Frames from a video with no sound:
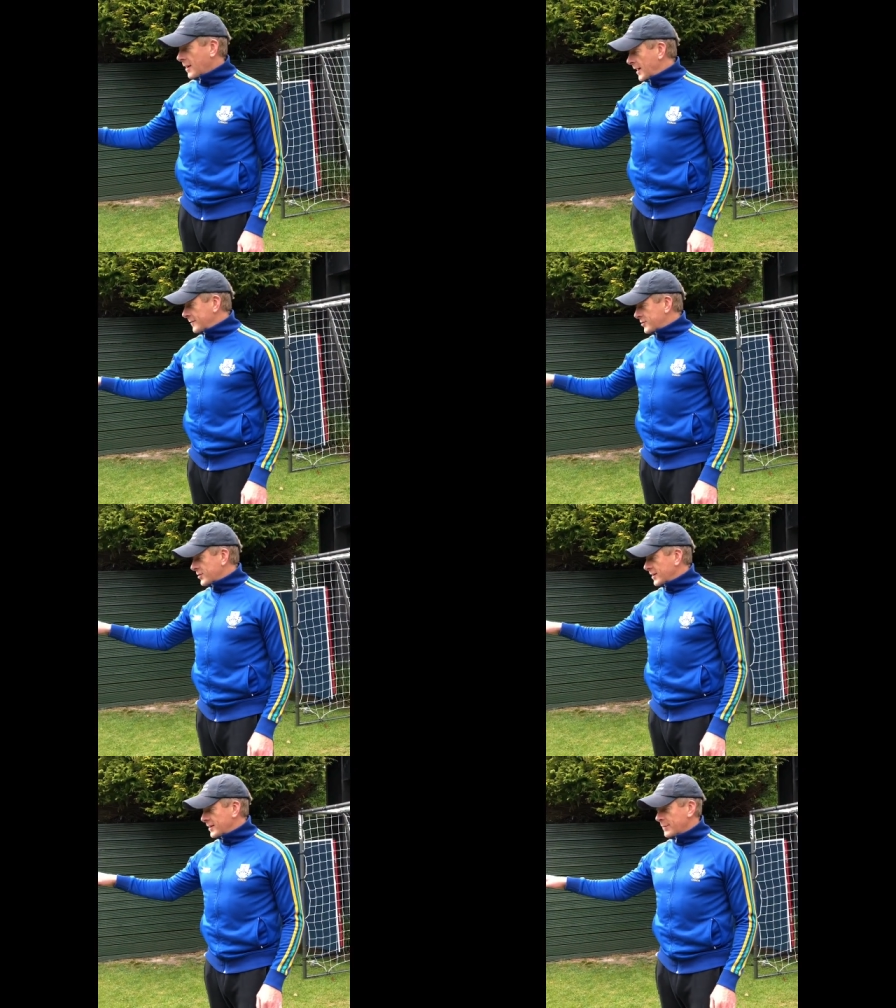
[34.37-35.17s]
I have to
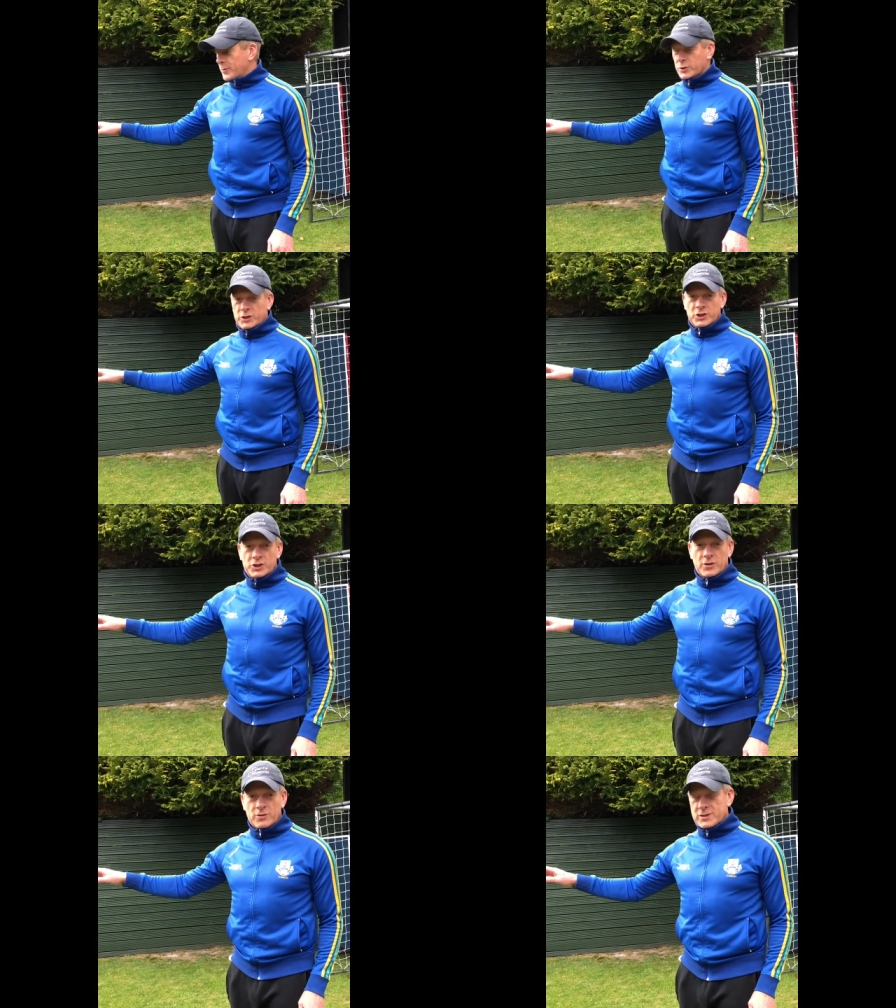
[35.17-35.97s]
try and tip Oisín's
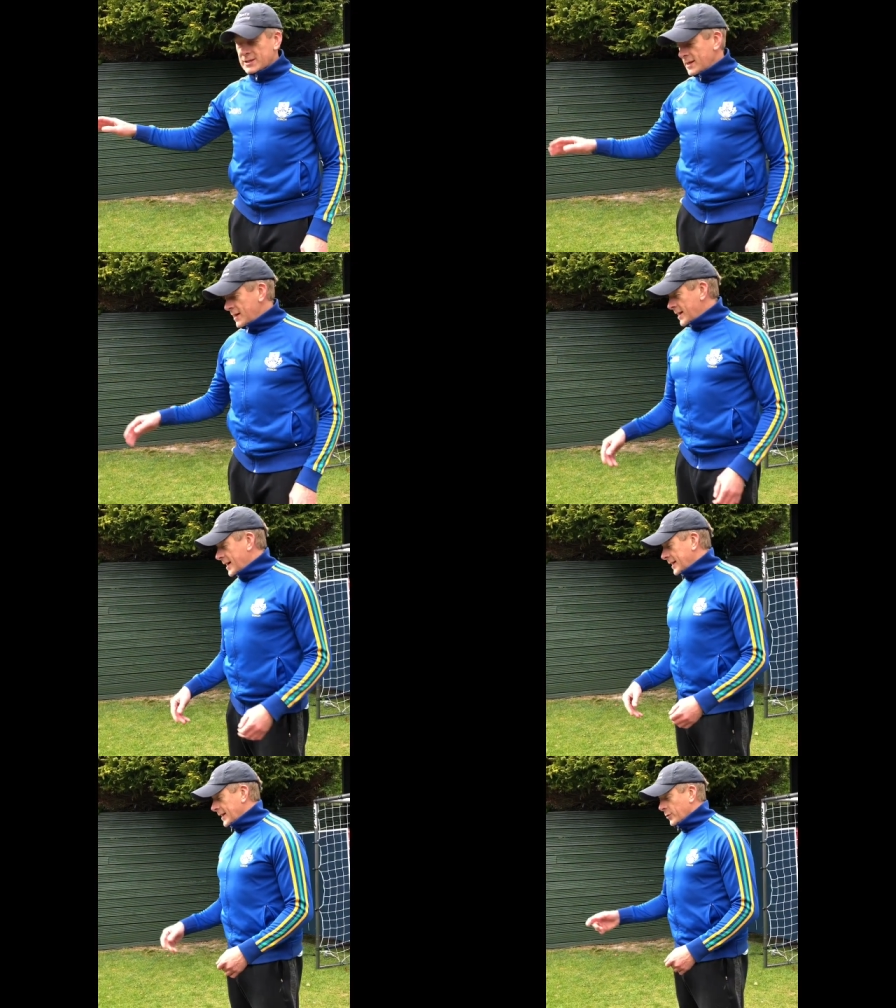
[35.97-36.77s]
shoulders,
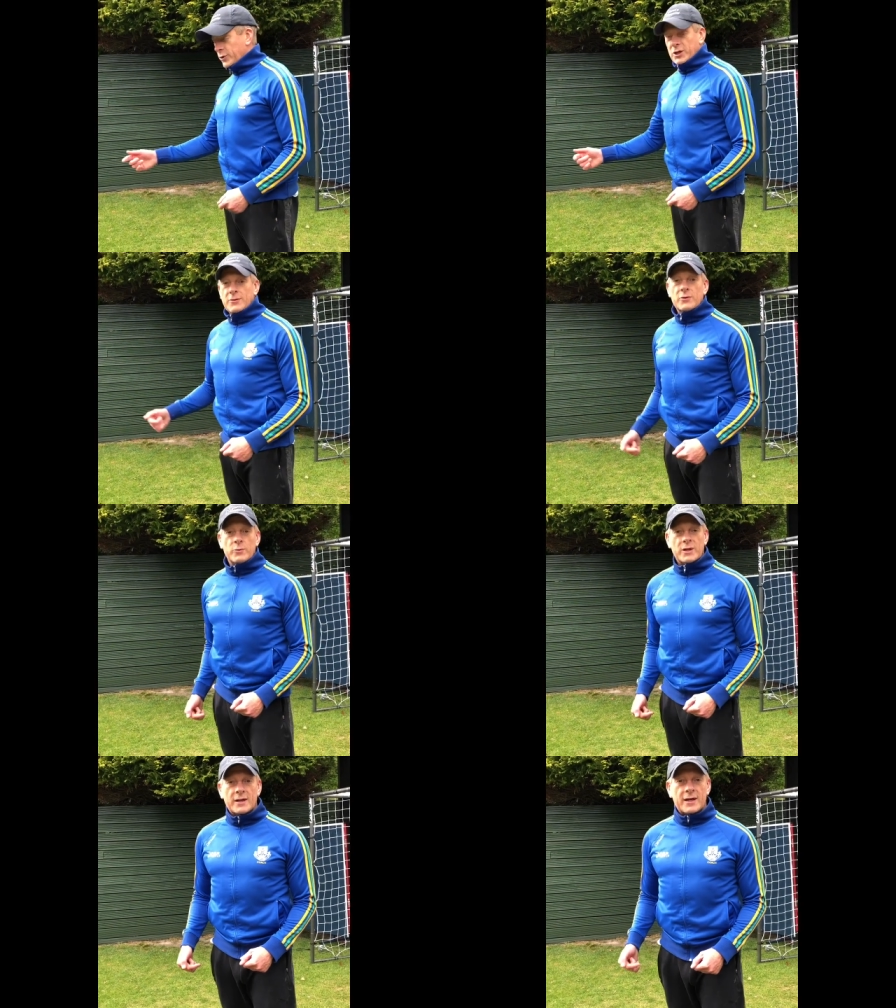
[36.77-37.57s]
and then Oisín
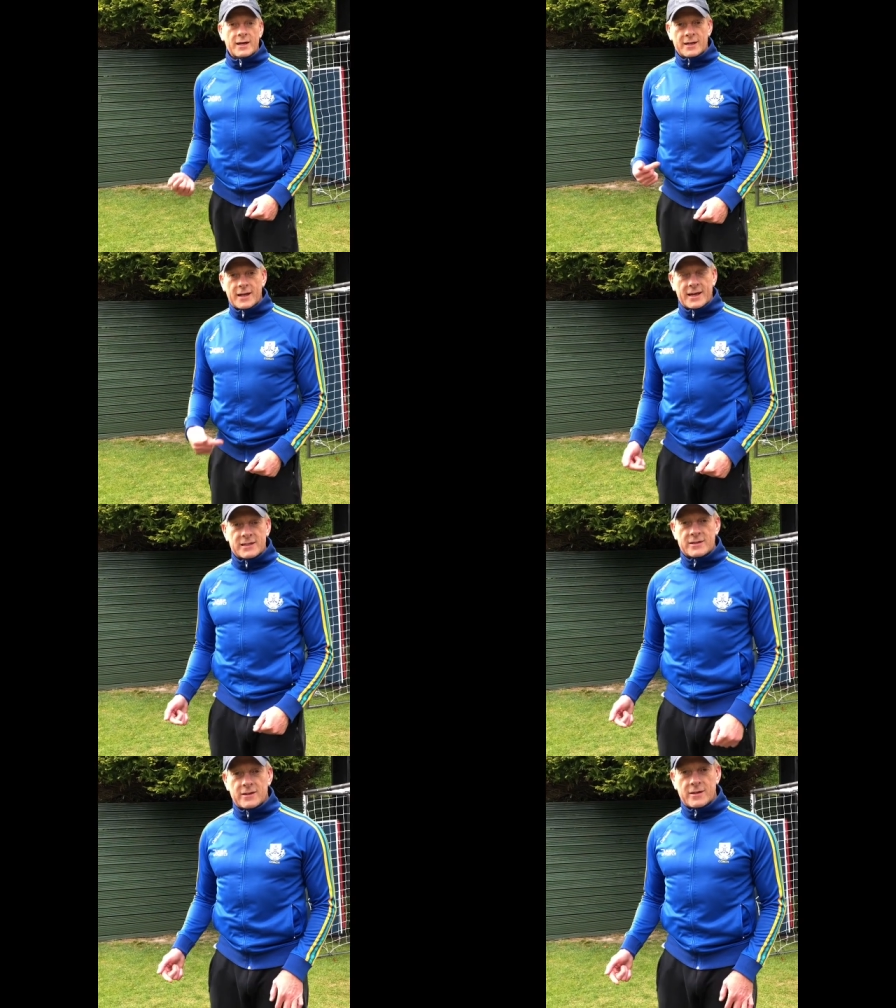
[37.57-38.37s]
will, in
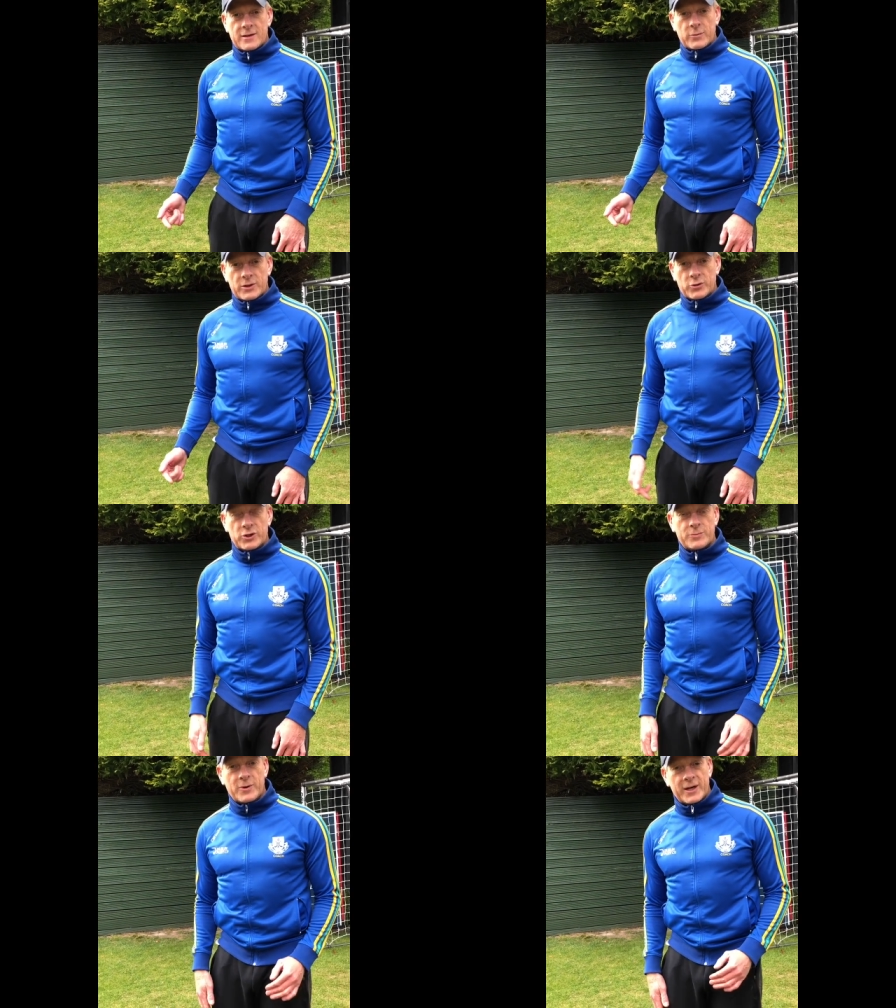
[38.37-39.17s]
next, will
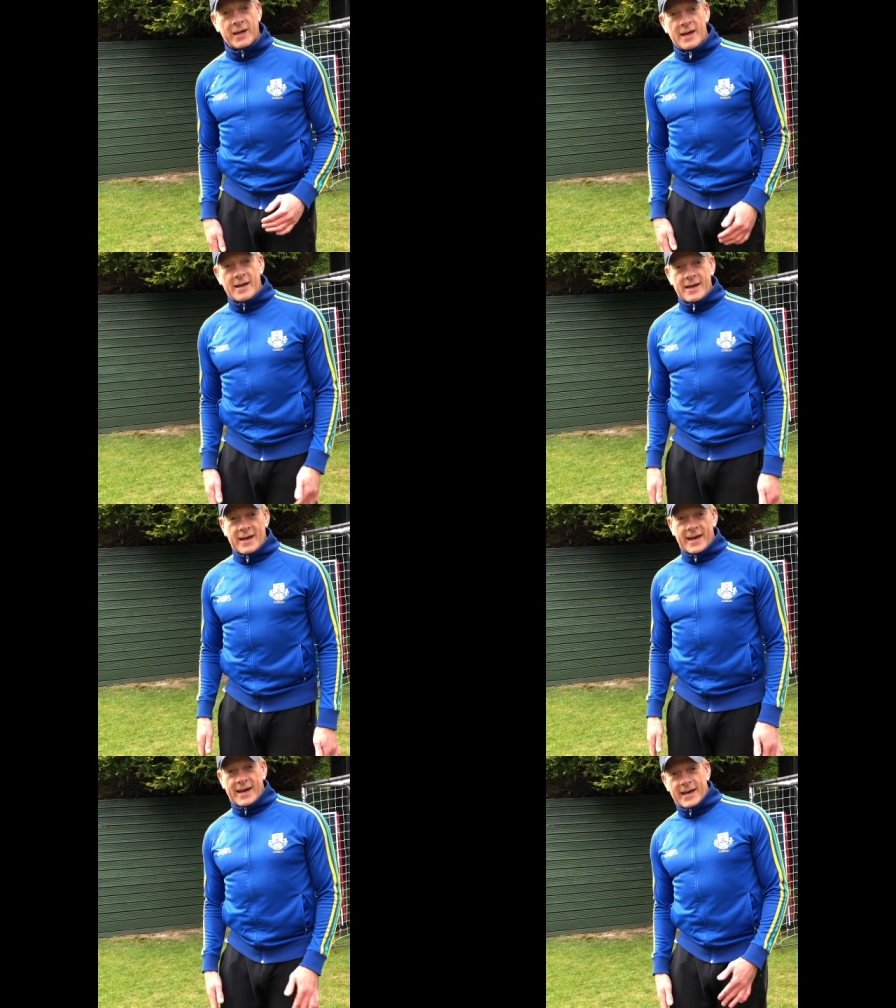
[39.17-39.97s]
touch my
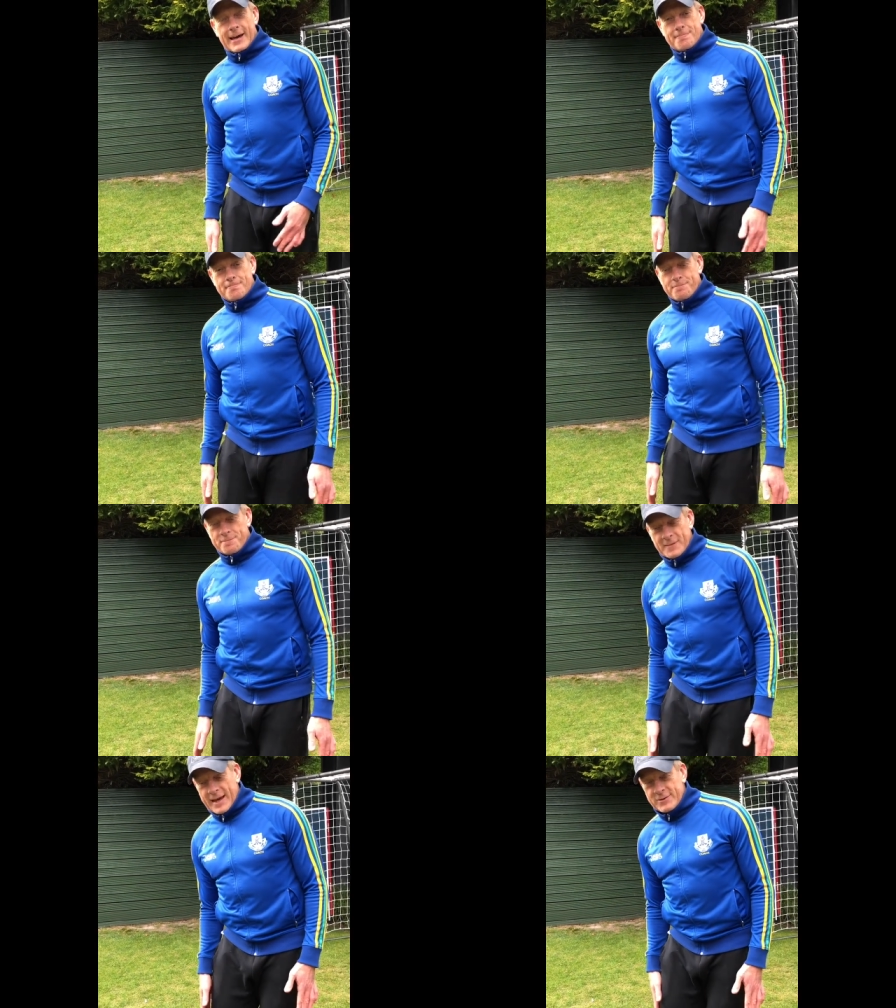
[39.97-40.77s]
um,
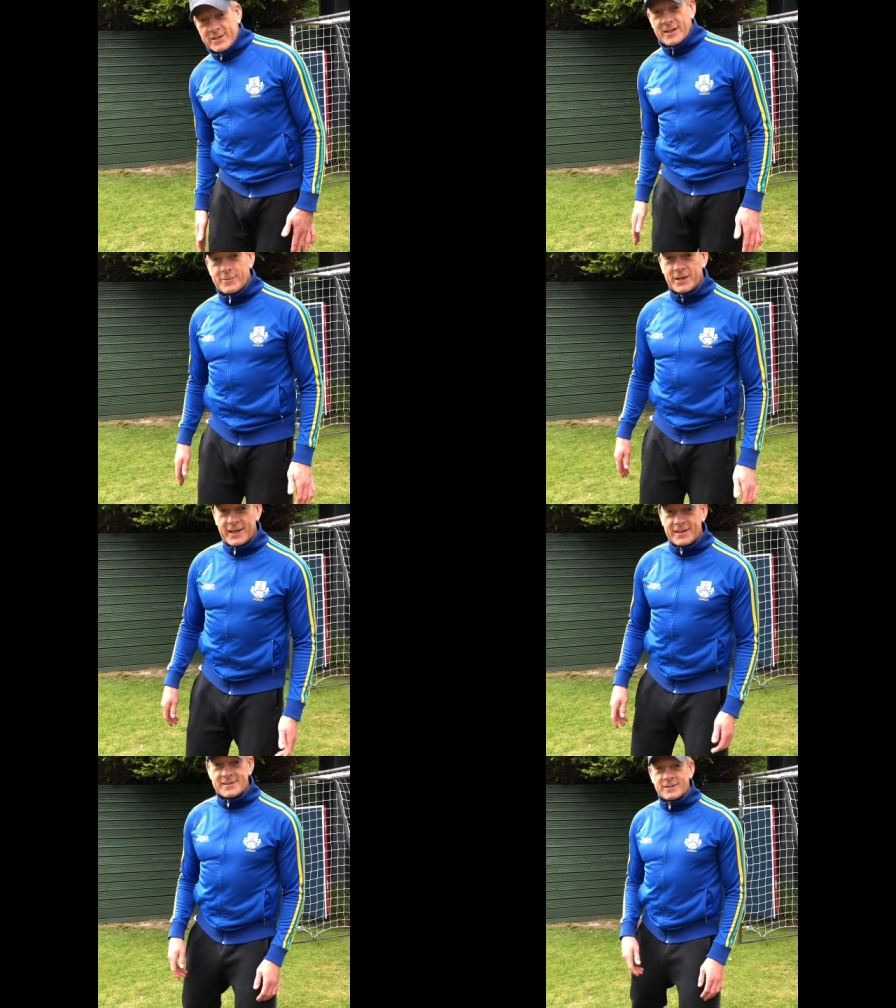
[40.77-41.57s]
outside of my
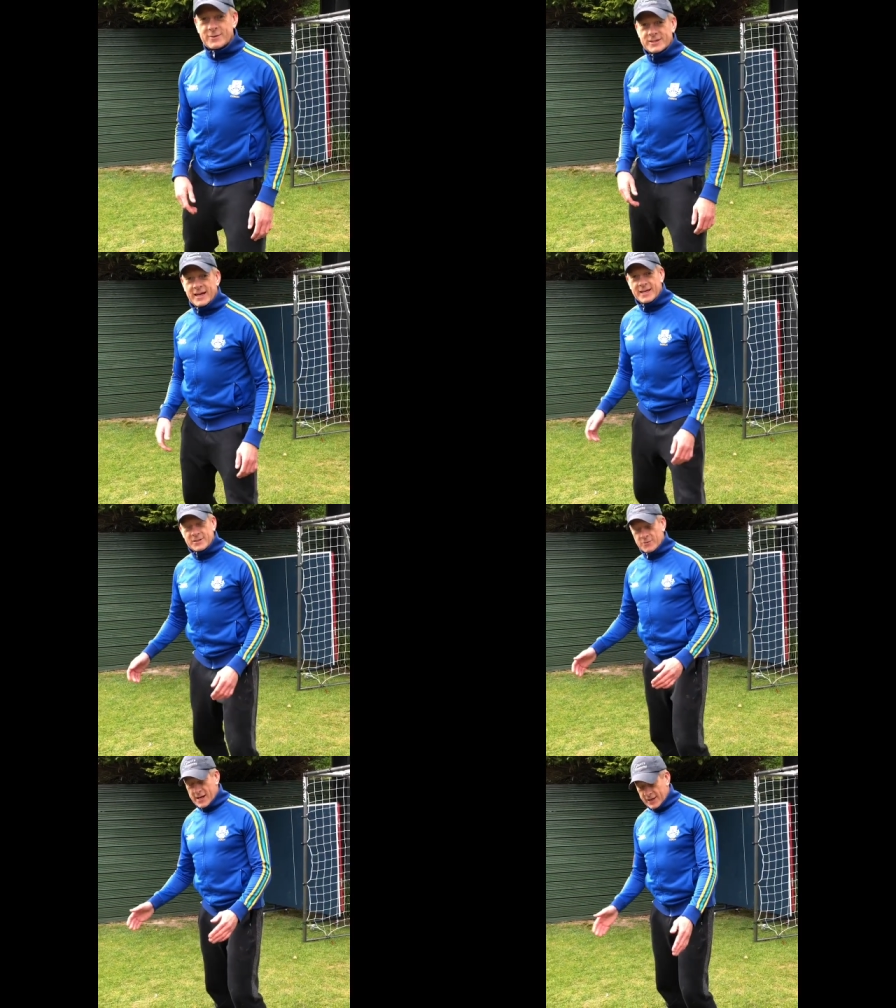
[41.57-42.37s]
knees. So it's
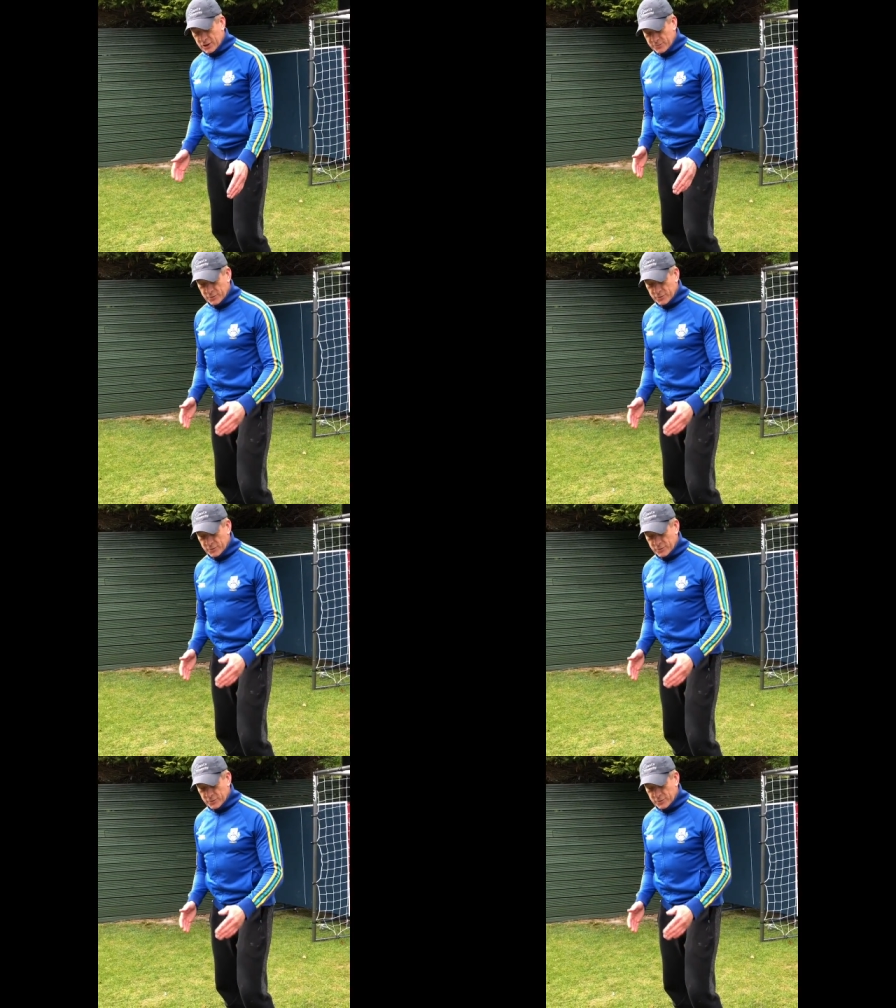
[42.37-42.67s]
against reaction,